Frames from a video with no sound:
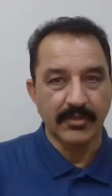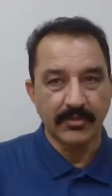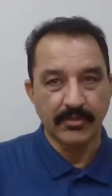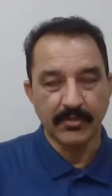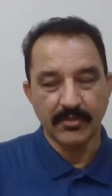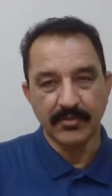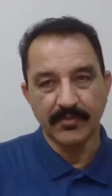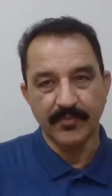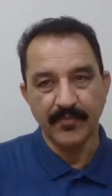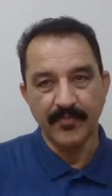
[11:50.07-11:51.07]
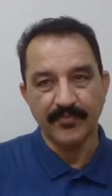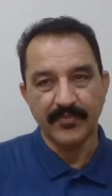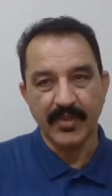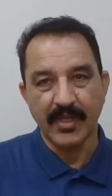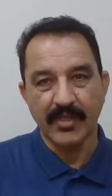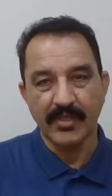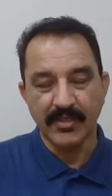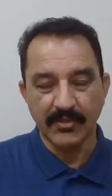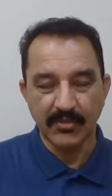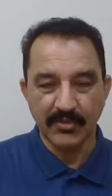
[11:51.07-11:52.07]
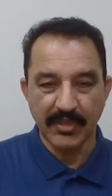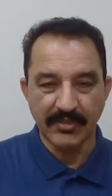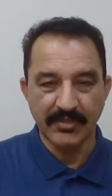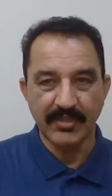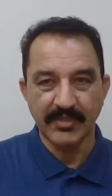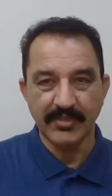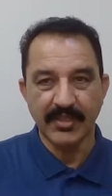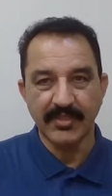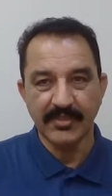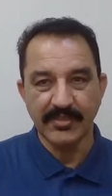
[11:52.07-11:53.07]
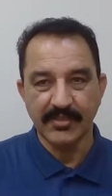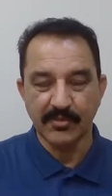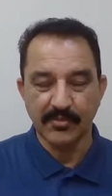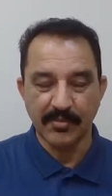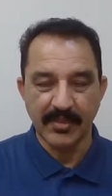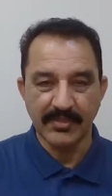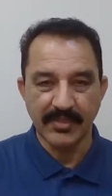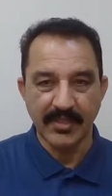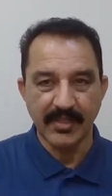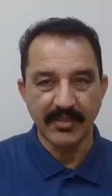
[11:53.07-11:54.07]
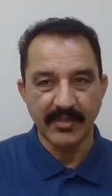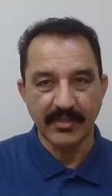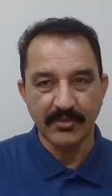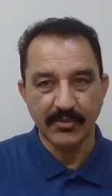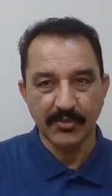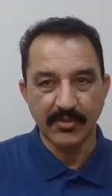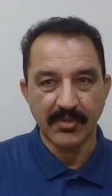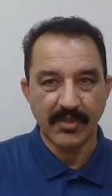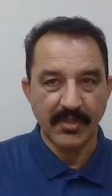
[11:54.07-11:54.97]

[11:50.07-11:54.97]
So according to that, the design is took place, and also